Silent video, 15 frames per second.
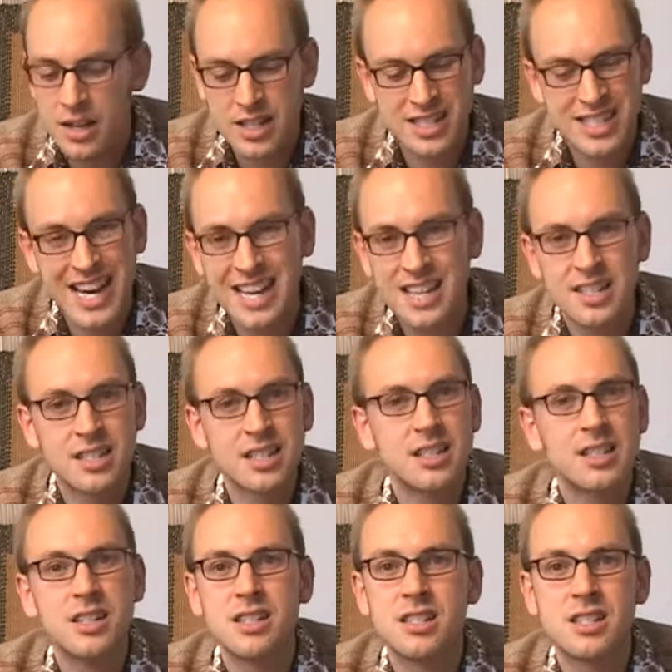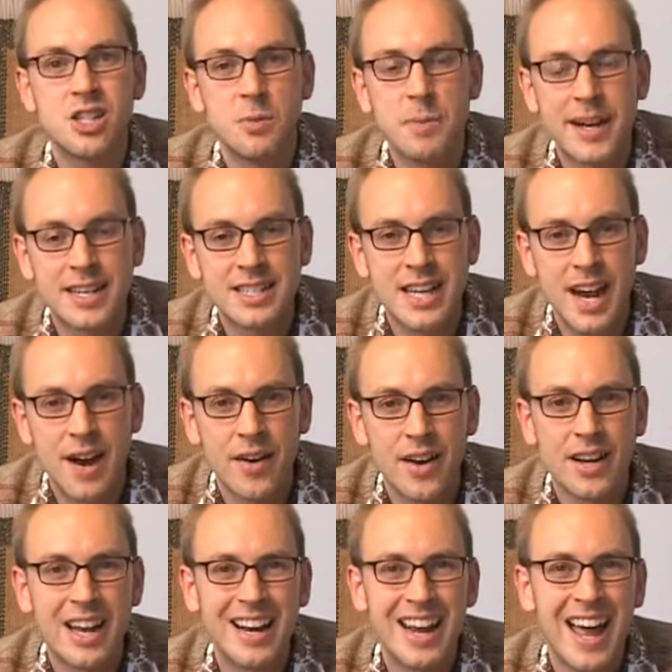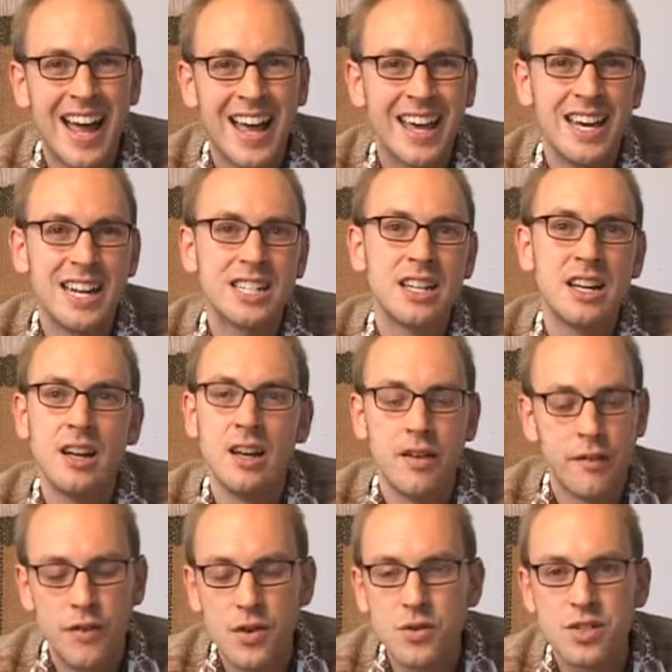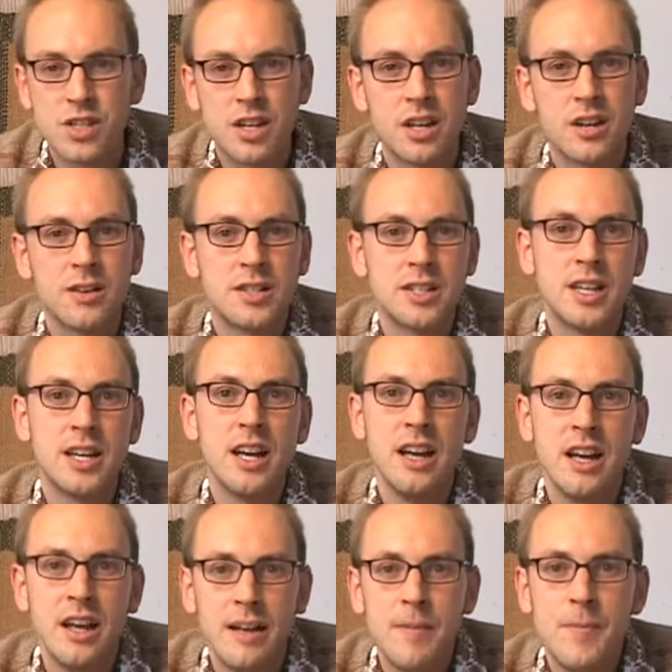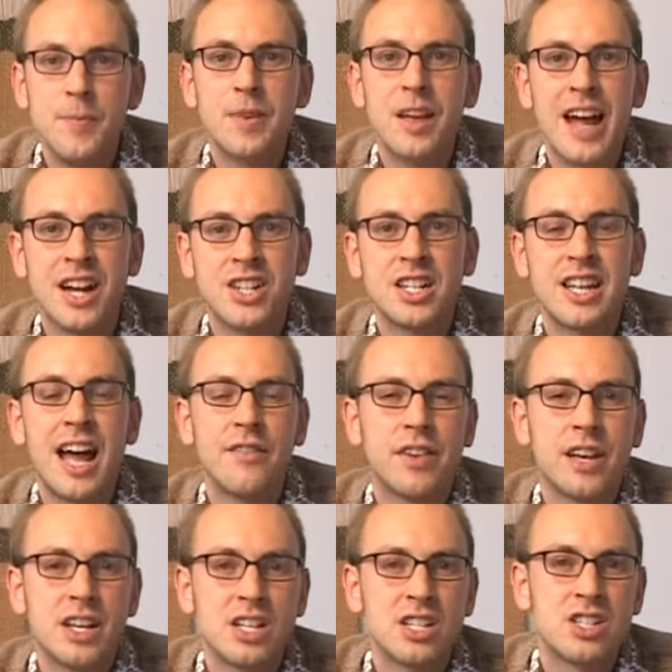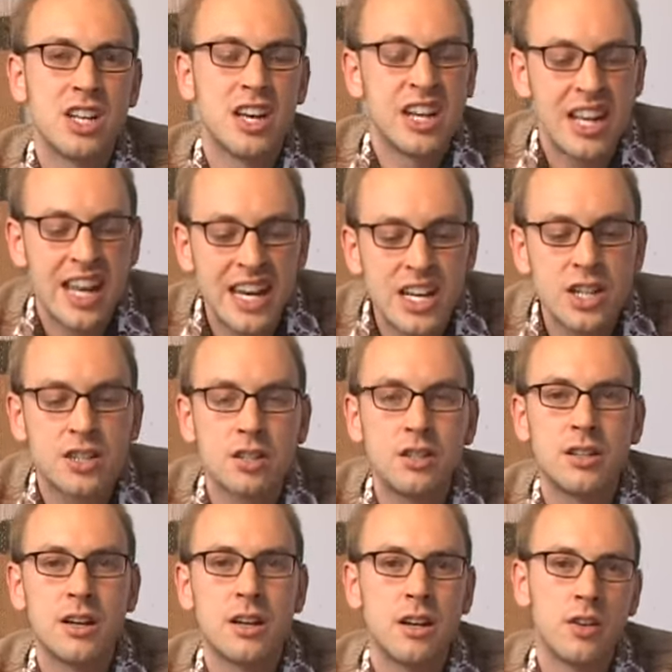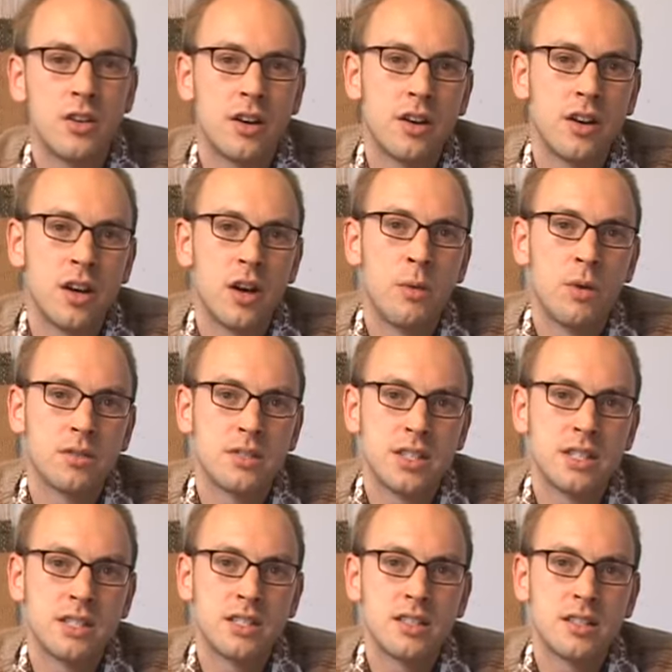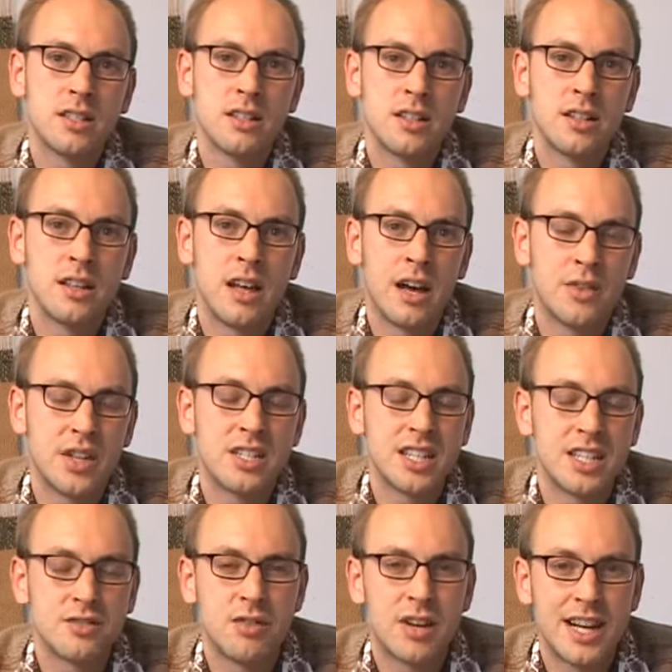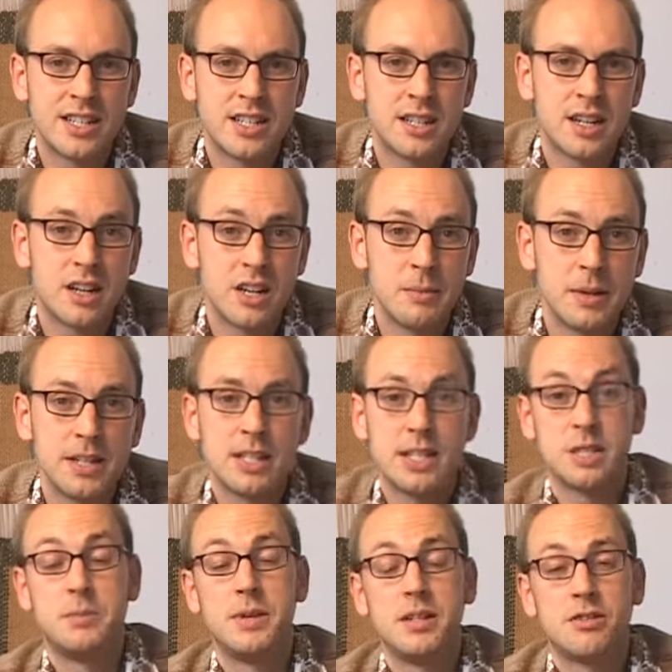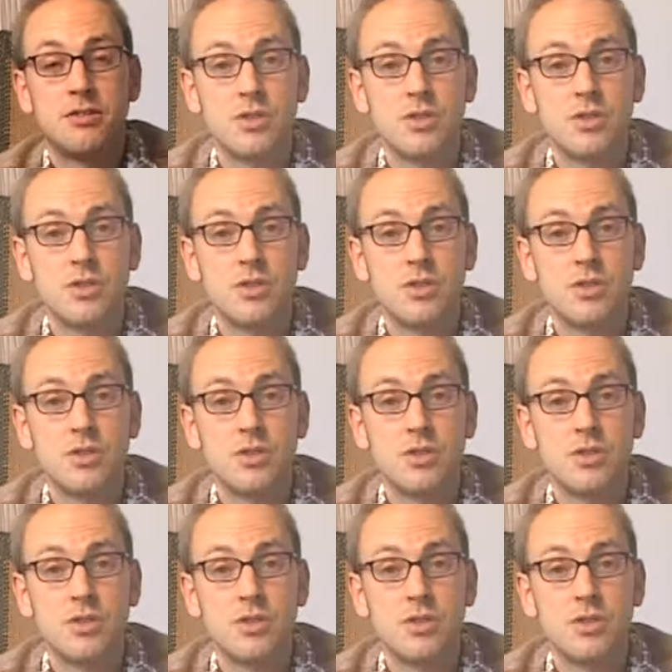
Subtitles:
disasters, humanitarian aid, food security. Actually having an internal look at how these things relate to climate has been